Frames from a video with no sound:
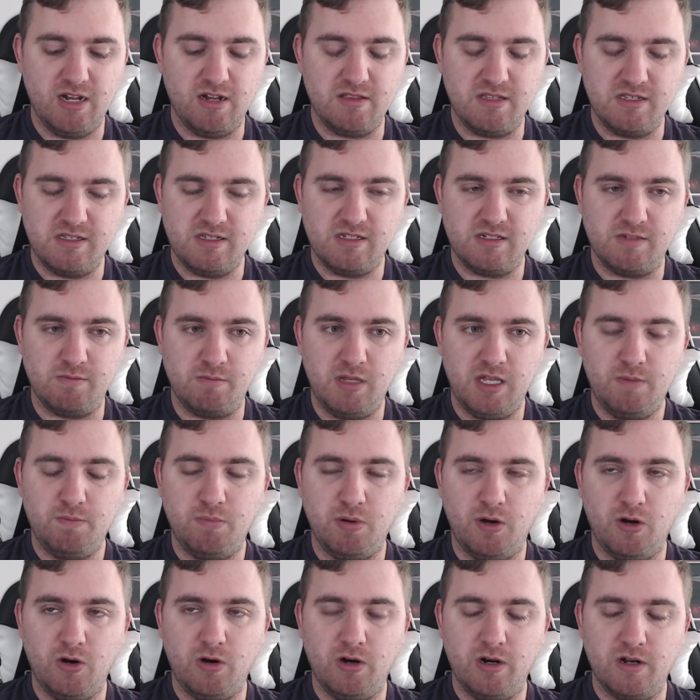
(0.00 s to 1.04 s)
and this is a big
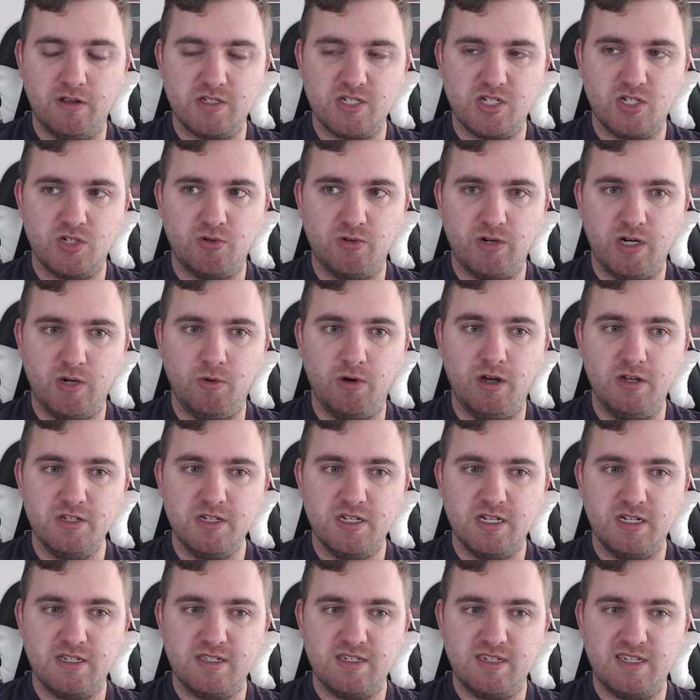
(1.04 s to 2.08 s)
part of the story. We're also
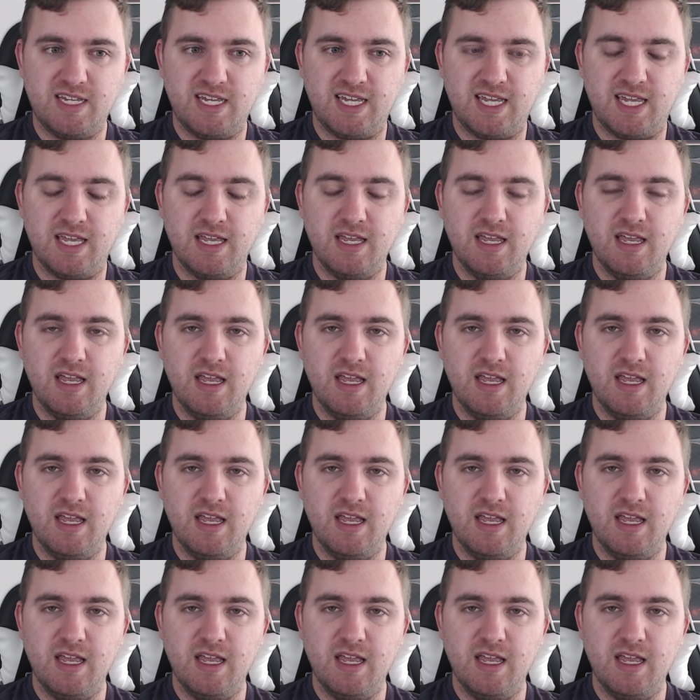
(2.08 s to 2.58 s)
going to see